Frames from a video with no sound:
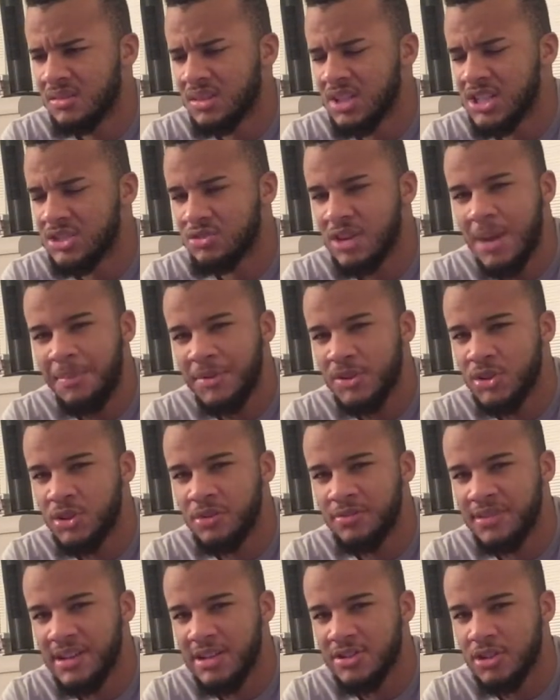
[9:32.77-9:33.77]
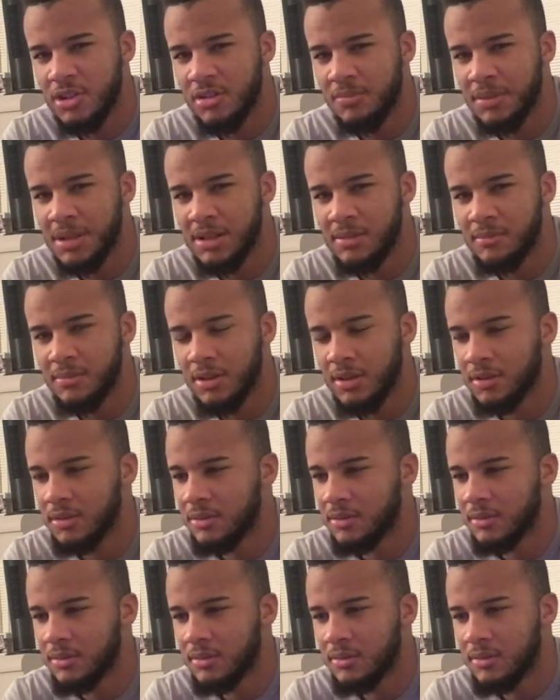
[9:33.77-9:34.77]
He's rapping too fast on the beat, bro.
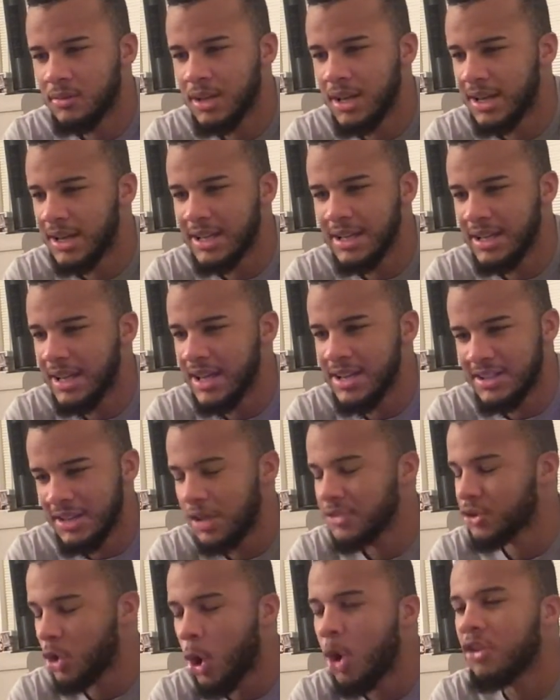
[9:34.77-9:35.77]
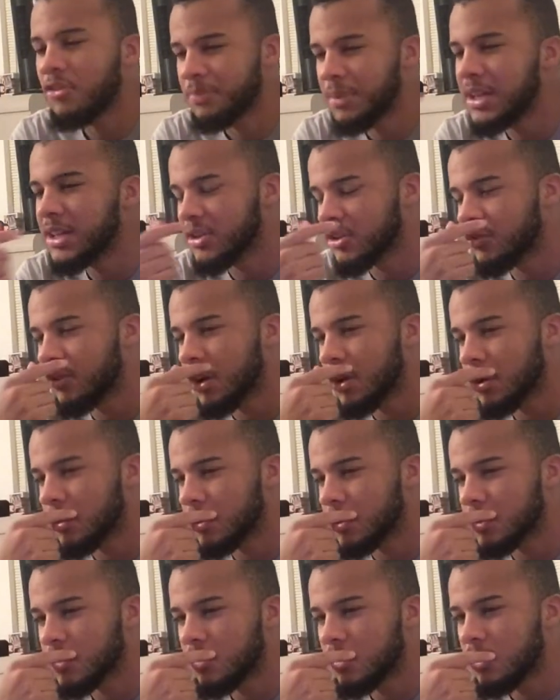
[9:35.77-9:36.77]
Like, he sounds off beat as fuck on
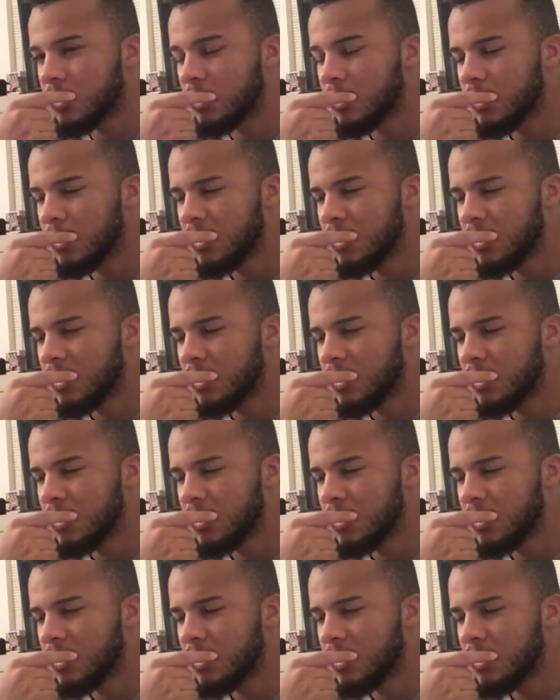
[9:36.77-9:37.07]
this one.